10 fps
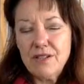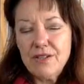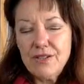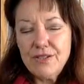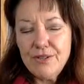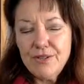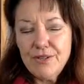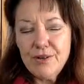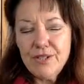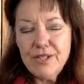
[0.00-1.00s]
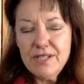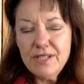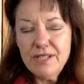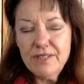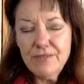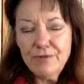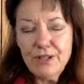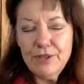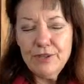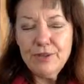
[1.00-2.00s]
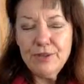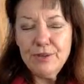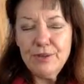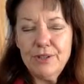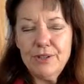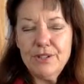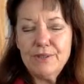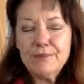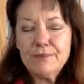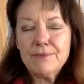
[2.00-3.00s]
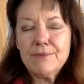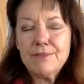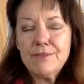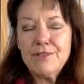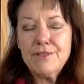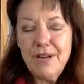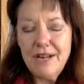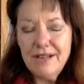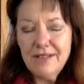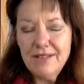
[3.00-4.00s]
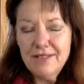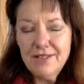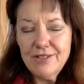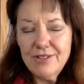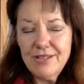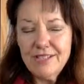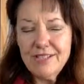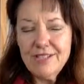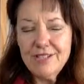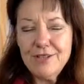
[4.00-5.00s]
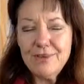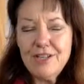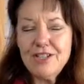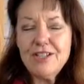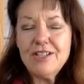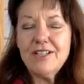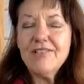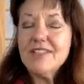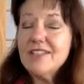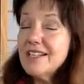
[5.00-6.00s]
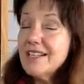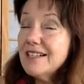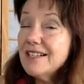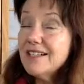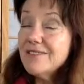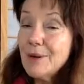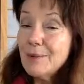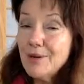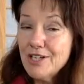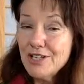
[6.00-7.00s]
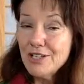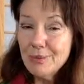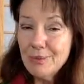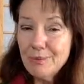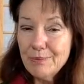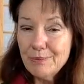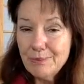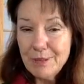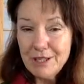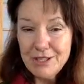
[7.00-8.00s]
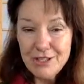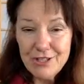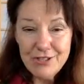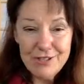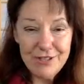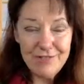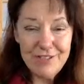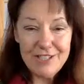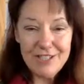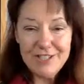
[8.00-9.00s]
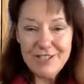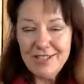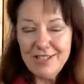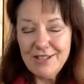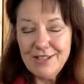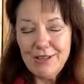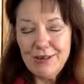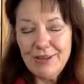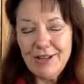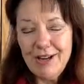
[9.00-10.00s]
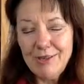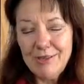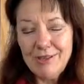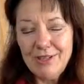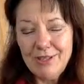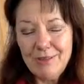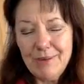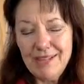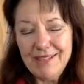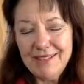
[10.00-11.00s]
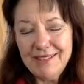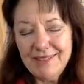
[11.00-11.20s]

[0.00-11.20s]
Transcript: So notice if we use the word dread or dreaded situation, if there's any vibrational pictures or visions or anything going on within your body.